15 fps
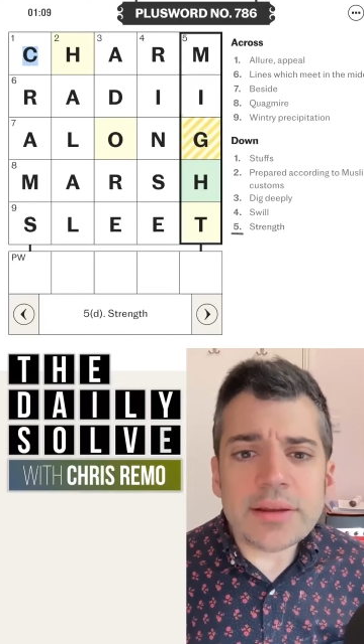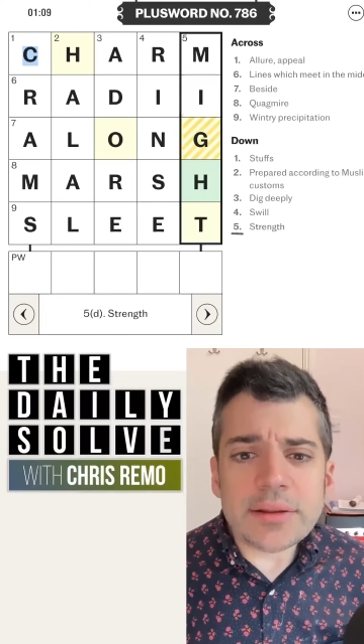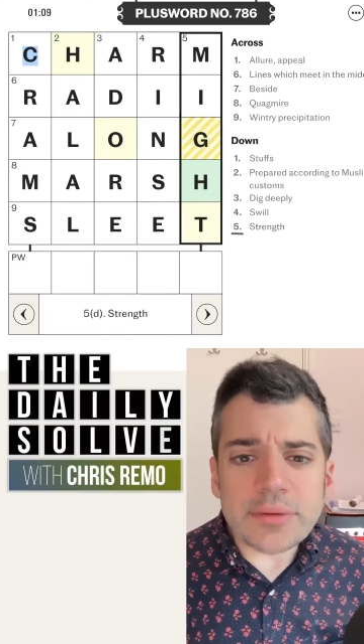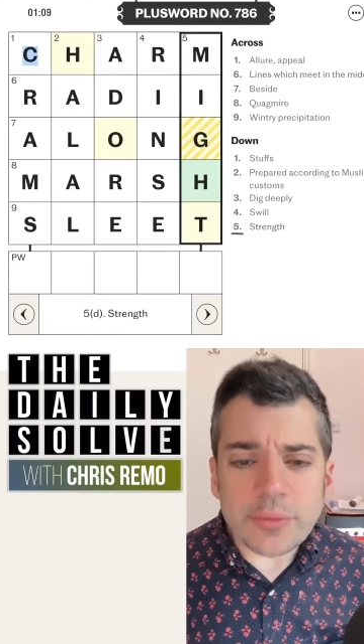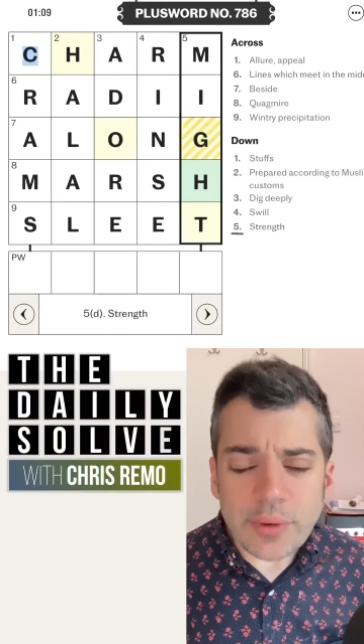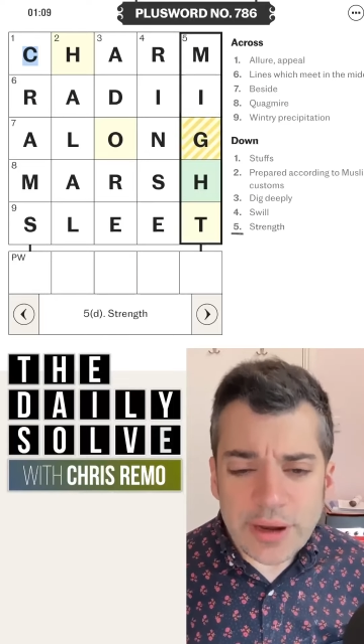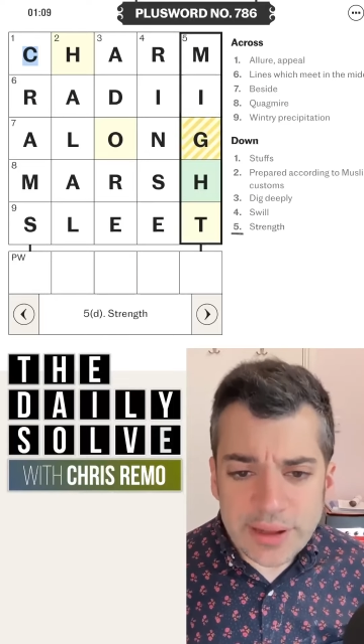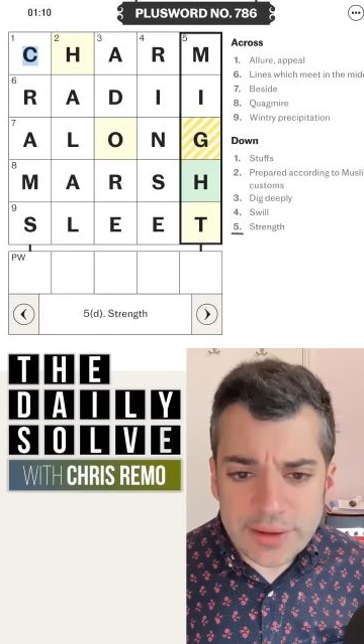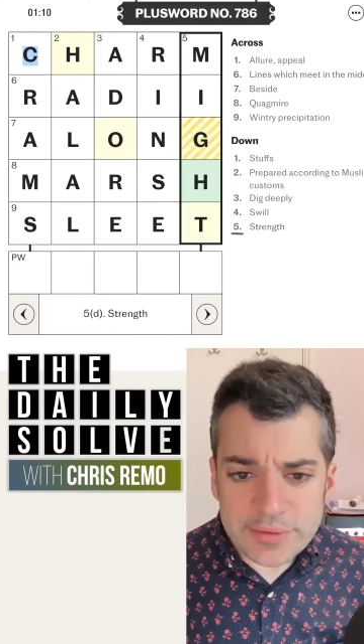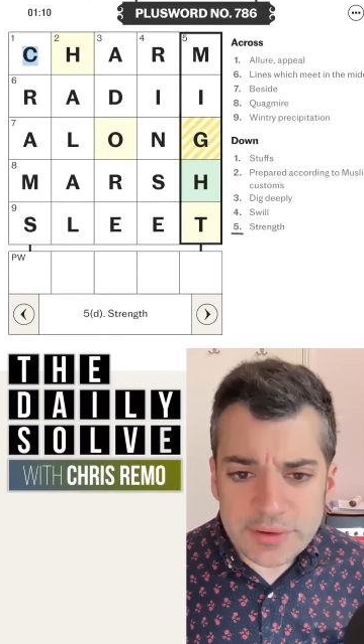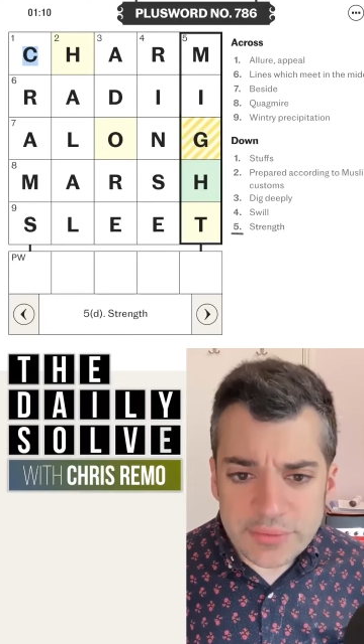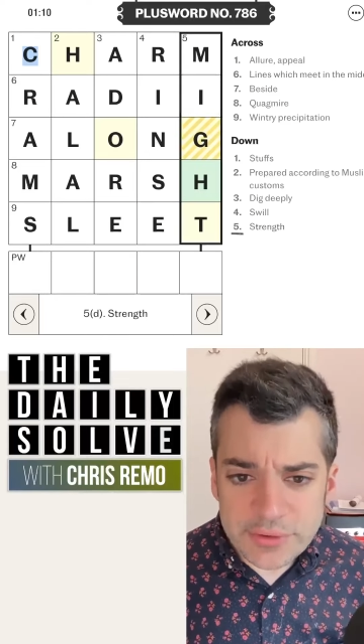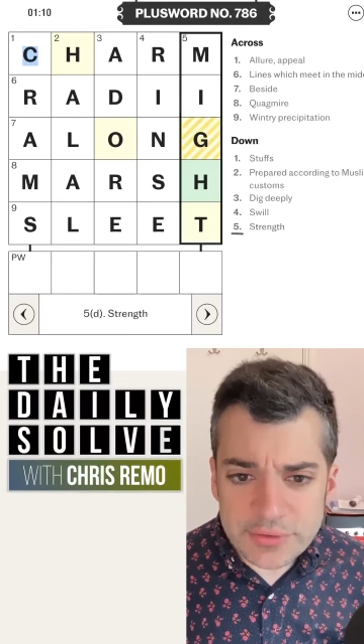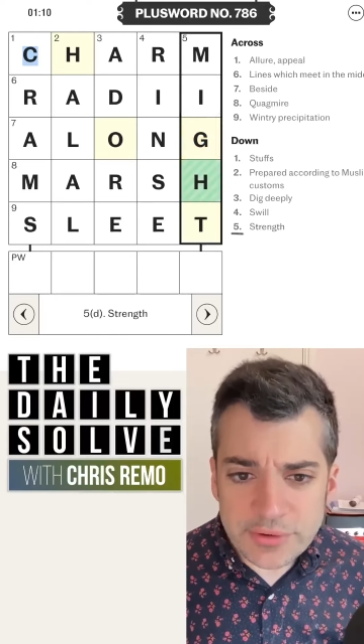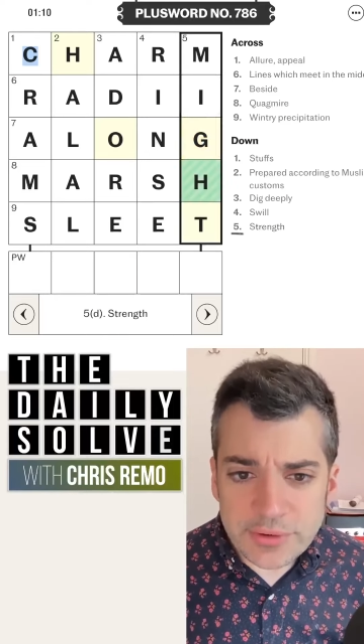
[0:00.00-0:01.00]
the radius
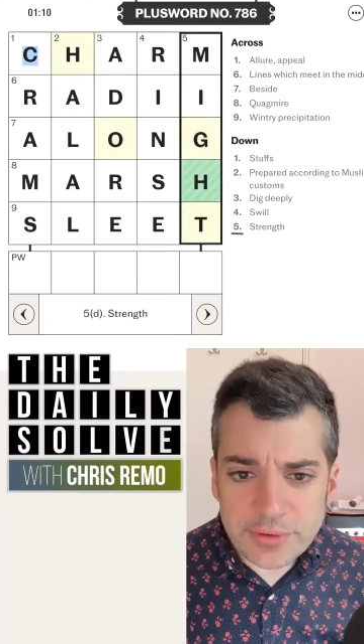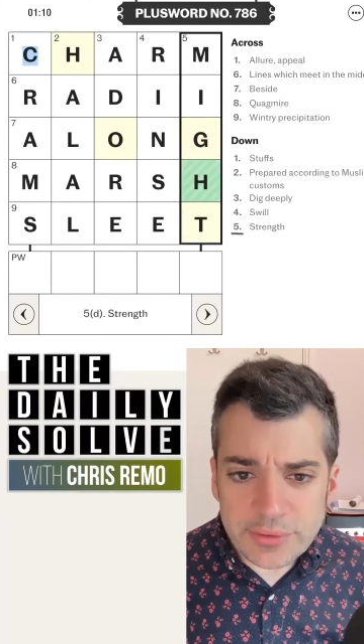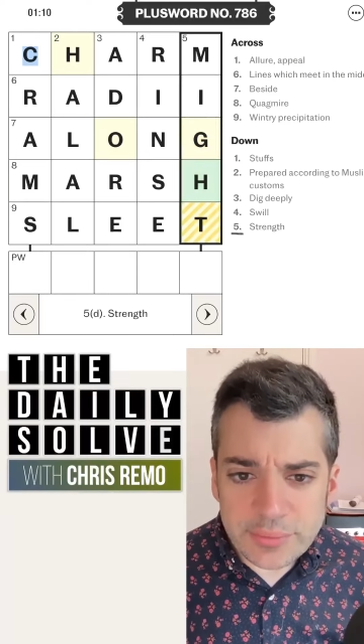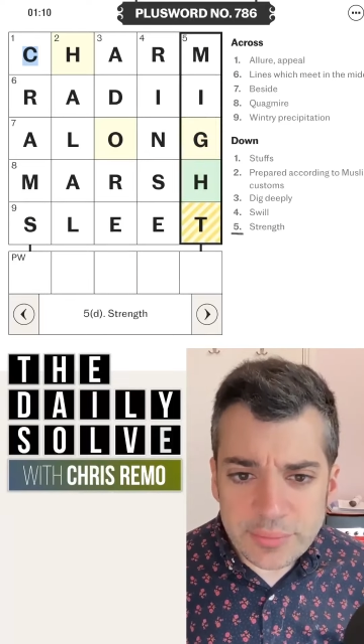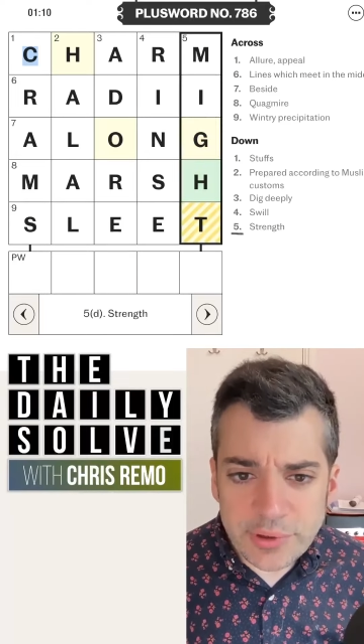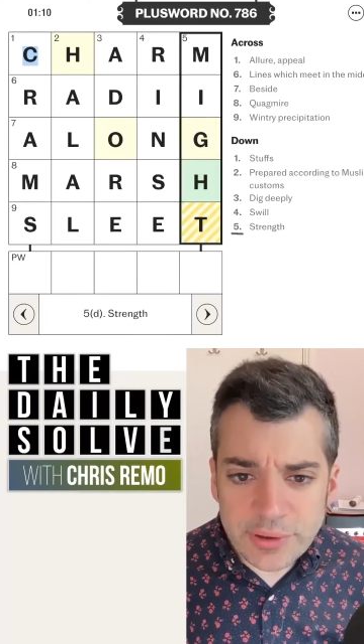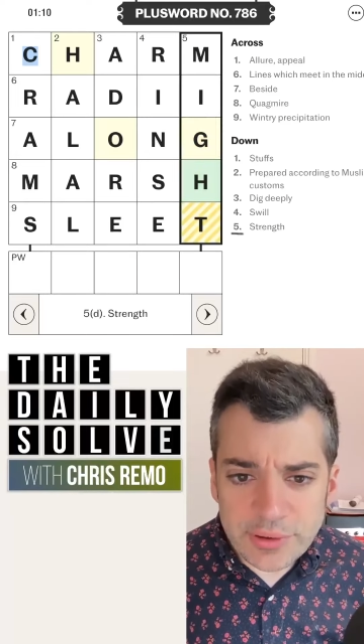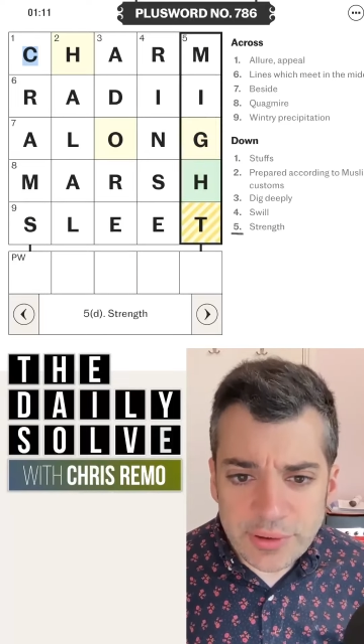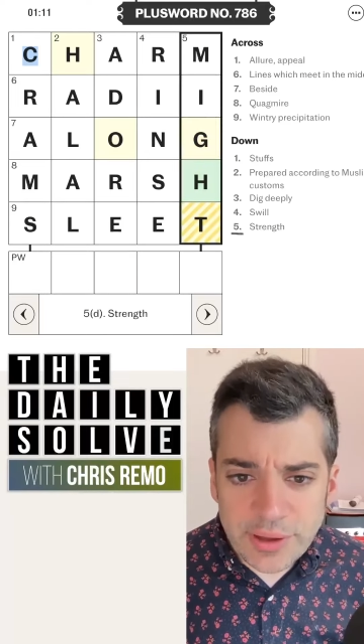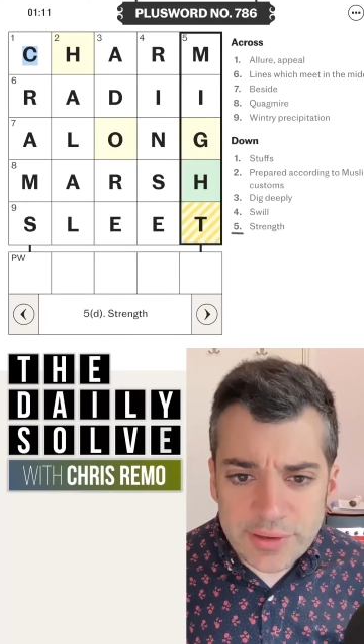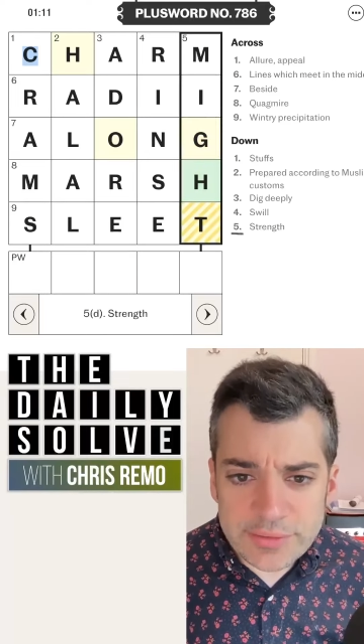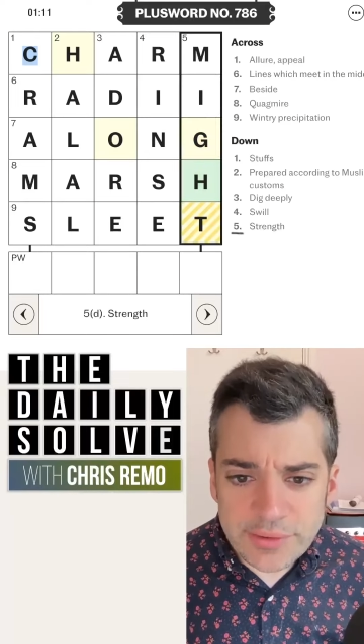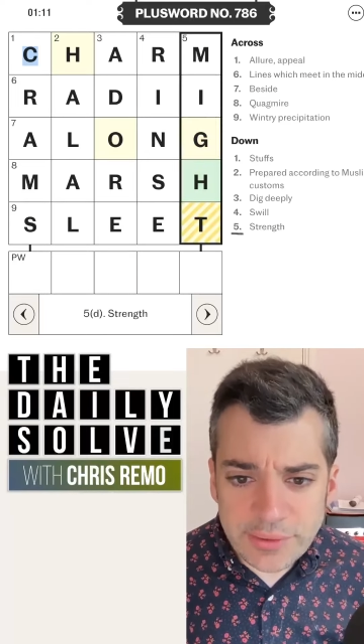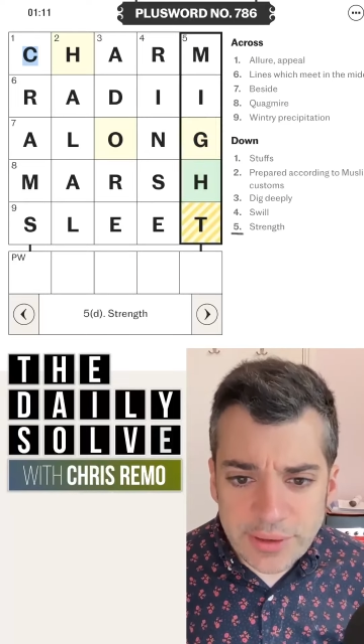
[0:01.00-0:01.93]
of a circle, pluralized.